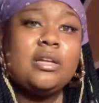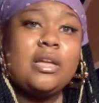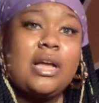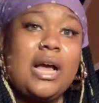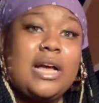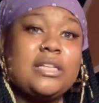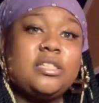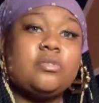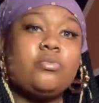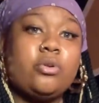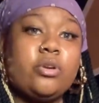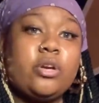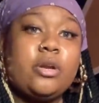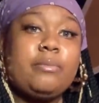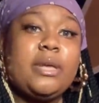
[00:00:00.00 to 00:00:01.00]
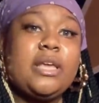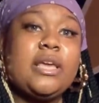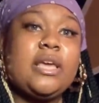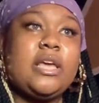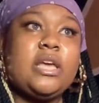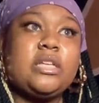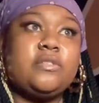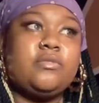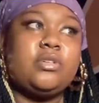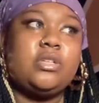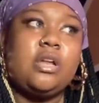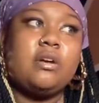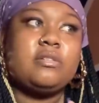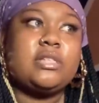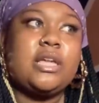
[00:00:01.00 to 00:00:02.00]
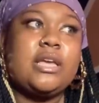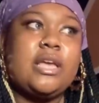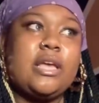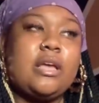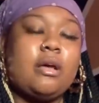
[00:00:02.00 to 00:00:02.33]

I just want them to be kids for as long as they can.